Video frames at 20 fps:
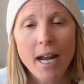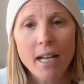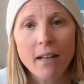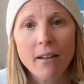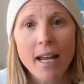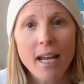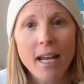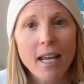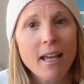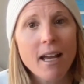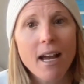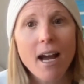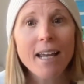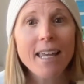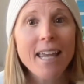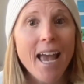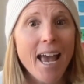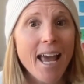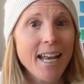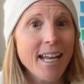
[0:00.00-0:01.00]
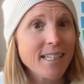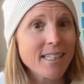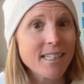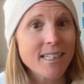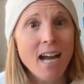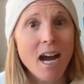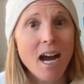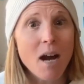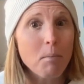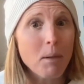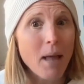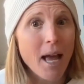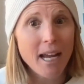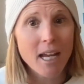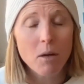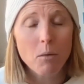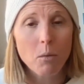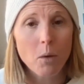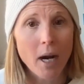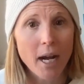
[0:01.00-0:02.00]
right like again it's not
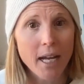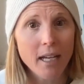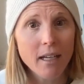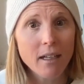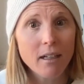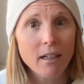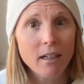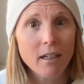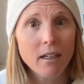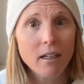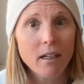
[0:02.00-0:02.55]
black and white